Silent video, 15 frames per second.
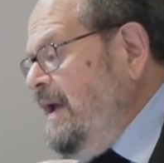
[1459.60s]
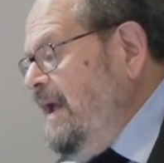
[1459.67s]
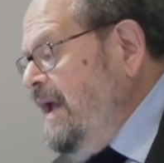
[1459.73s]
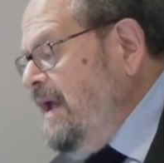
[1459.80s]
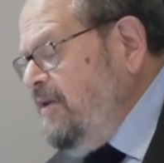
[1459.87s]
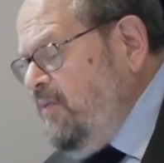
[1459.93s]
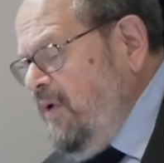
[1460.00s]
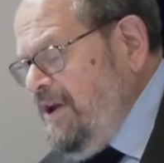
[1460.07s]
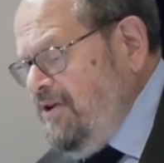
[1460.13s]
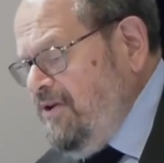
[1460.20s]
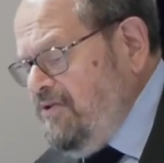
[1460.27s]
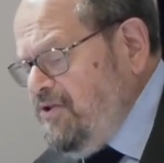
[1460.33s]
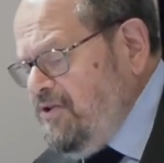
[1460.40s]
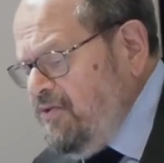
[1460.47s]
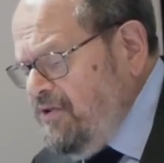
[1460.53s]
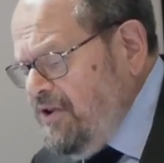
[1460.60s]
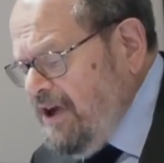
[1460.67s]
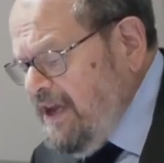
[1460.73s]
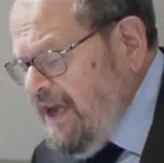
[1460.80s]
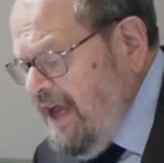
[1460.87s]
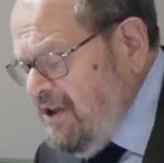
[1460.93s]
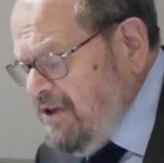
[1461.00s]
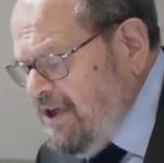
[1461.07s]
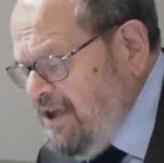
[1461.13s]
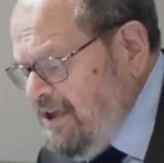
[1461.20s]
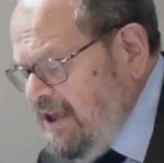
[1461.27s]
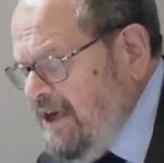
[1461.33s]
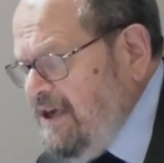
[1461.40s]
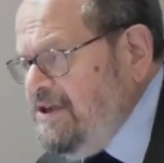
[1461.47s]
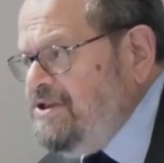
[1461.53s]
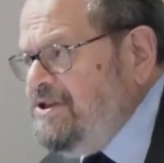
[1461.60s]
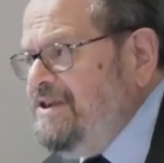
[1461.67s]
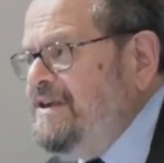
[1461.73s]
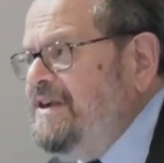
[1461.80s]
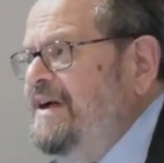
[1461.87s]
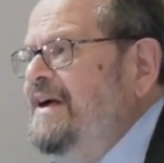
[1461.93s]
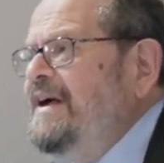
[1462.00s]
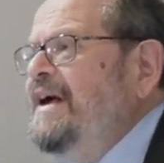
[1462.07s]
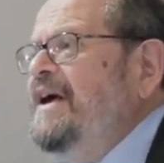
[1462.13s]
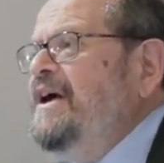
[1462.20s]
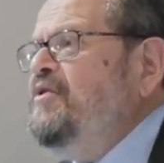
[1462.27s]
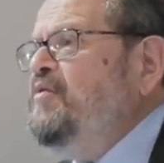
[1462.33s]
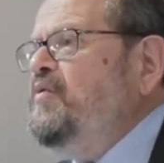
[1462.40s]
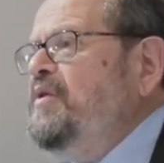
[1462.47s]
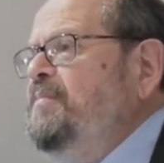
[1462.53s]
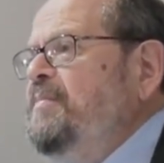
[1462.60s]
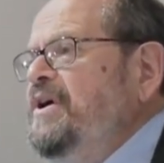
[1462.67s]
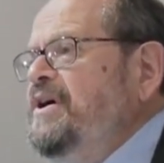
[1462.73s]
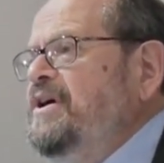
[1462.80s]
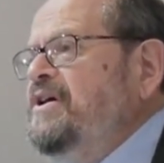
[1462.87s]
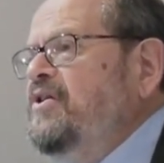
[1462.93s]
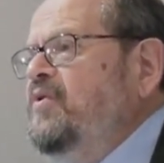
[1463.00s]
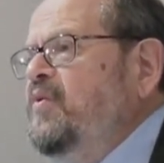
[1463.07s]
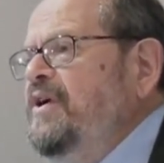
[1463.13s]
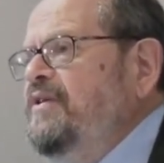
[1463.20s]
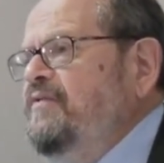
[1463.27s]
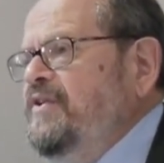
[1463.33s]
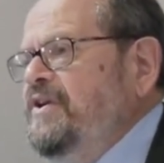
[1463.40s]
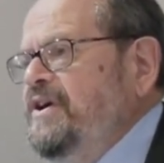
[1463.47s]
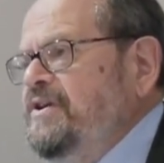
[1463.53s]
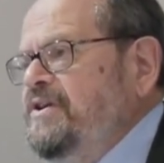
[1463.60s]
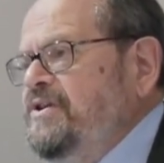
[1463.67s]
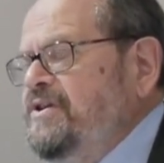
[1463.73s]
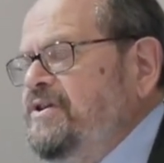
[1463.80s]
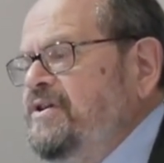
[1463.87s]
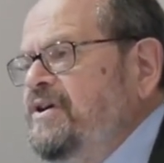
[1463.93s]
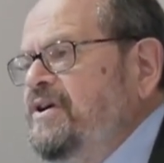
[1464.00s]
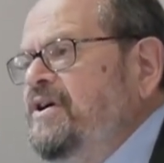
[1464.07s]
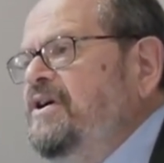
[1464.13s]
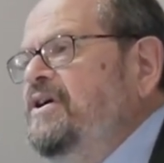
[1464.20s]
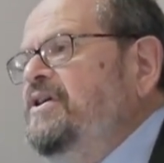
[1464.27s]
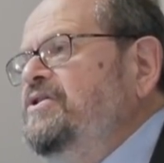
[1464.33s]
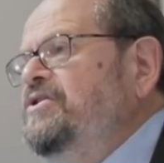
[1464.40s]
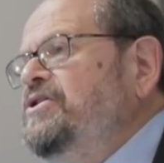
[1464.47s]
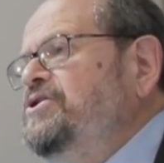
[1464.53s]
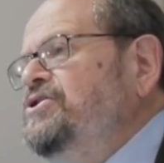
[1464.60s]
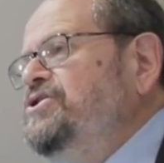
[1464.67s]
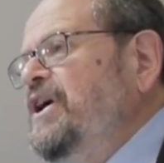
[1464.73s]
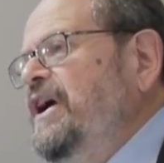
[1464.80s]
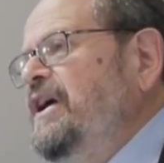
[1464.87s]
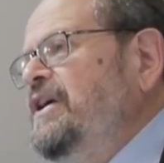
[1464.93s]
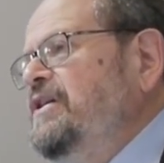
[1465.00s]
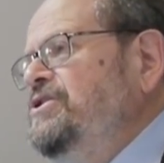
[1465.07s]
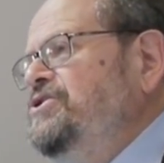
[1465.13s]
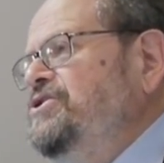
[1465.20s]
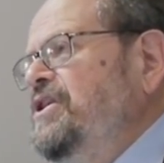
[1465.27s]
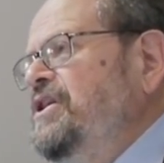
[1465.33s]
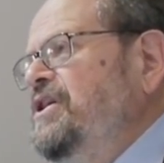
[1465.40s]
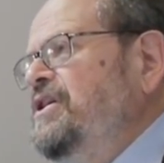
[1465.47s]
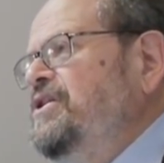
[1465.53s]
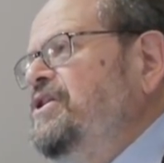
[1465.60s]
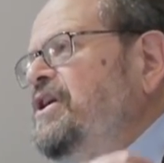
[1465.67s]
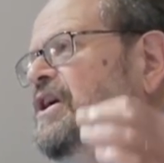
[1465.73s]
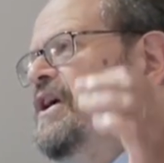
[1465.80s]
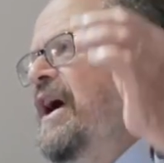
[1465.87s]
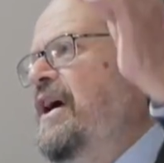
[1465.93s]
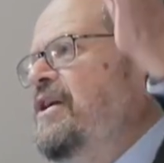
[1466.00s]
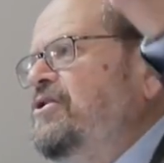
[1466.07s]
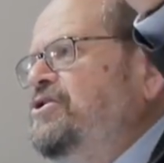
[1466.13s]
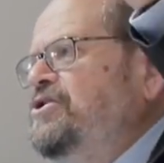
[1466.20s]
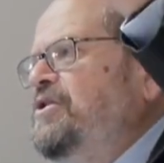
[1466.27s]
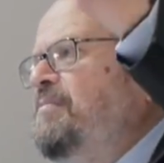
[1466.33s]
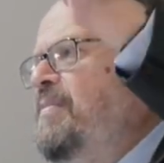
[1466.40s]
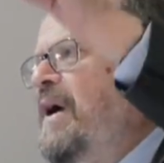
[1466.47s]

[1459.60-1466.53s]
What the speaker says: And when you do the calculation, it would be equivalent to changing the energy